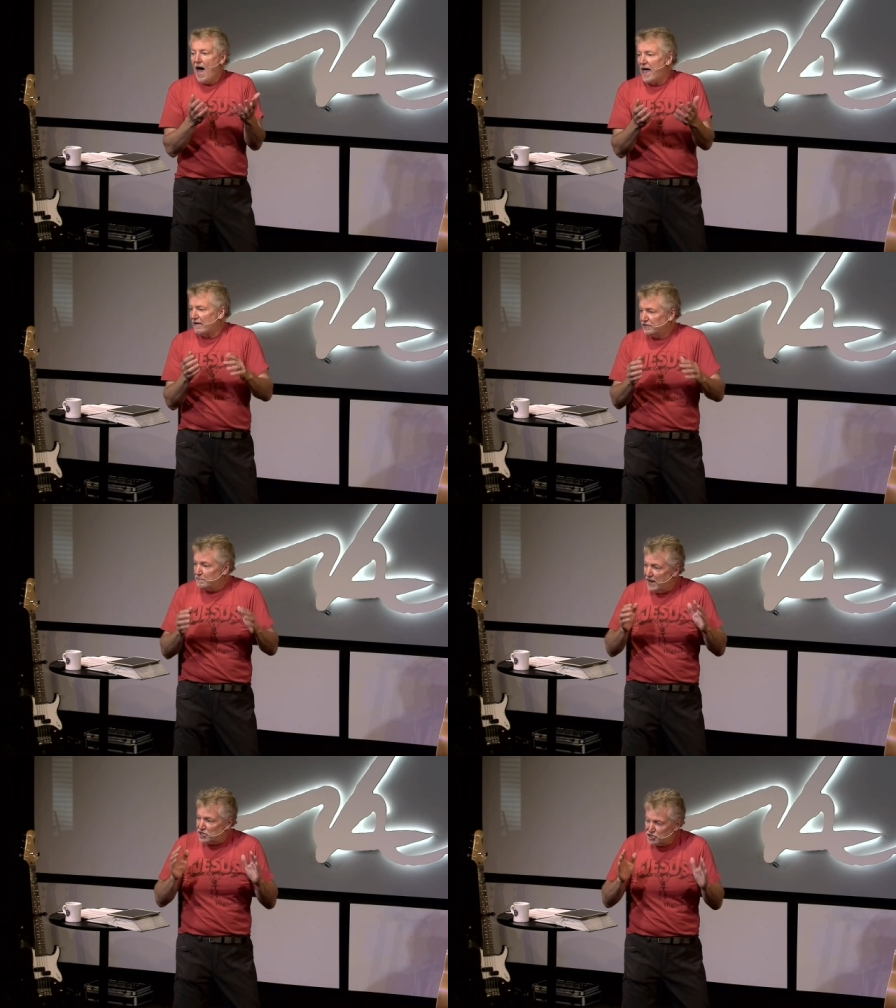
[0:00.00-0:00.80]
I have to
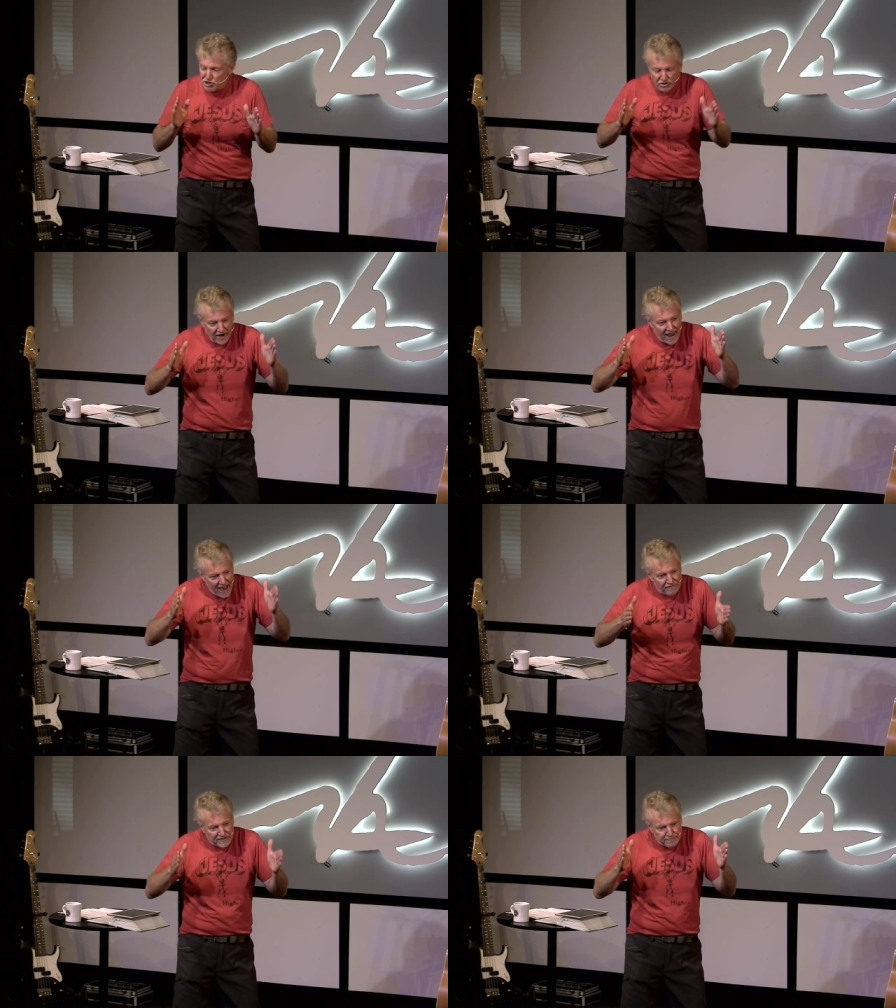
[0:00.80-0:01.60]
make sure that I
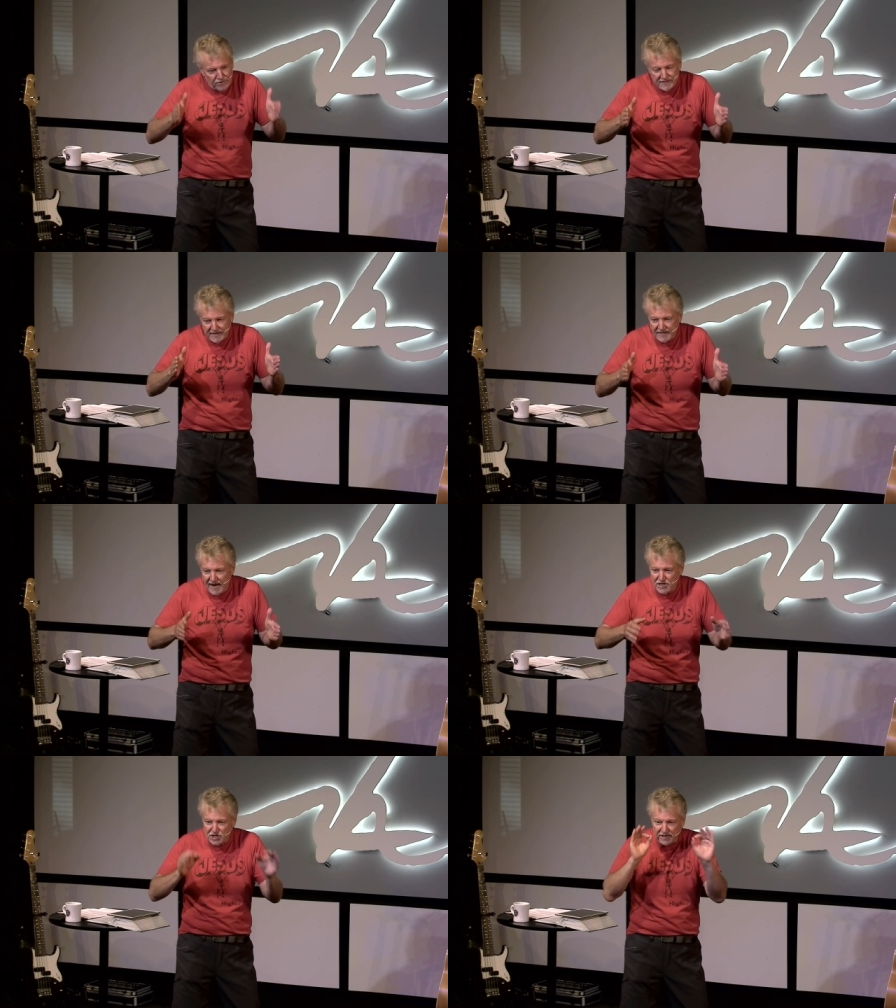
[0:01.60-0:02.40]
have this
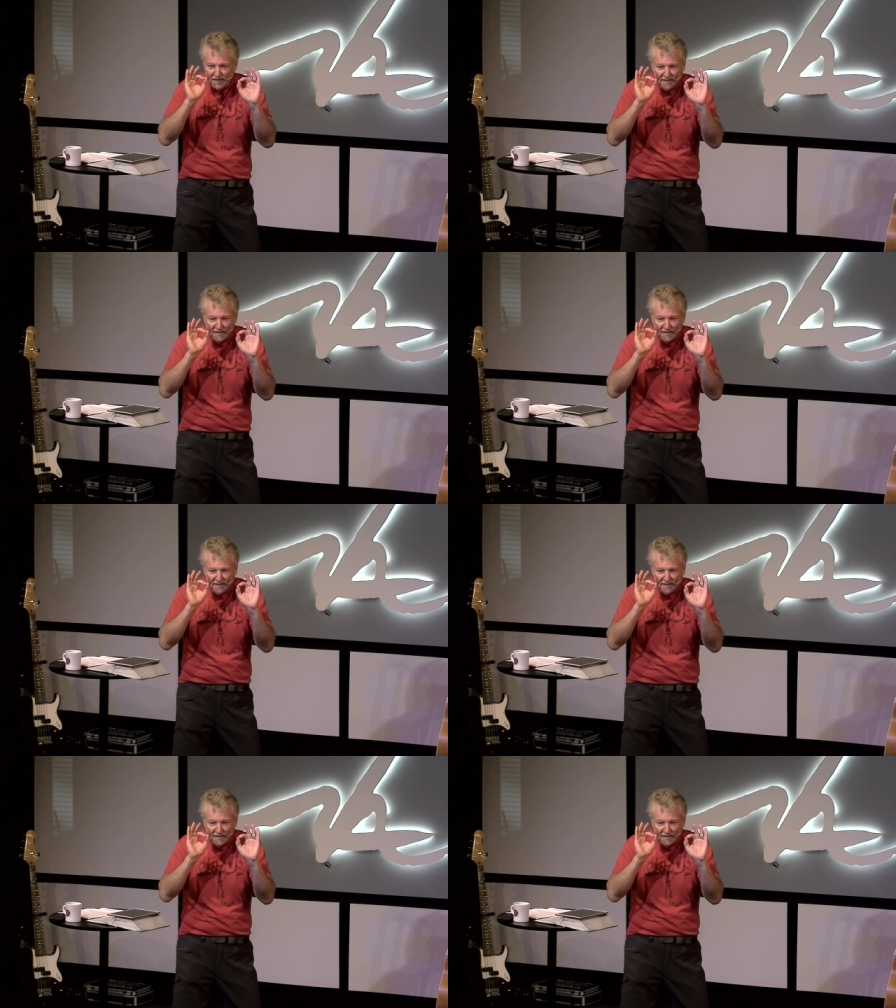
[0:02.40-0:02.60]
presentation